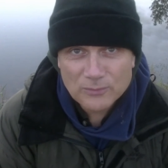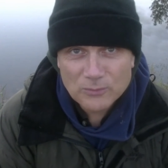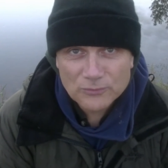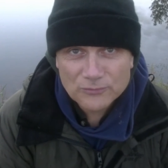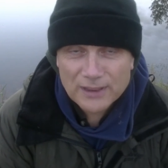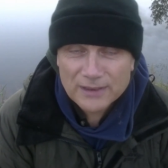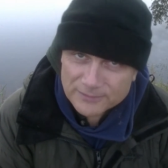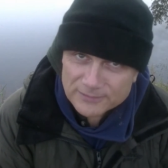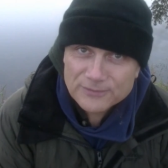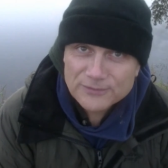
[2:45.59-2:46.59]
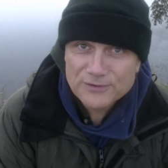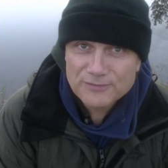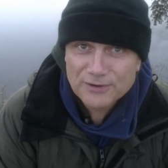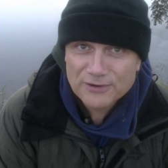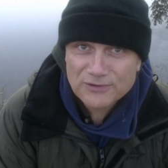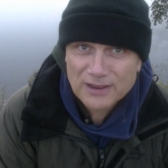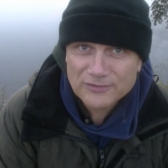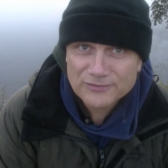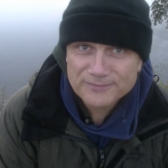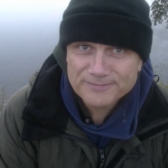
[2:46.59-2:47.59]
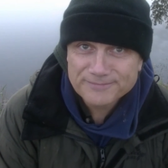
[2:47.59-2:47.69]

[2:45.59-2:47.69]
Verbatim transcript: in the water, you've got a chance.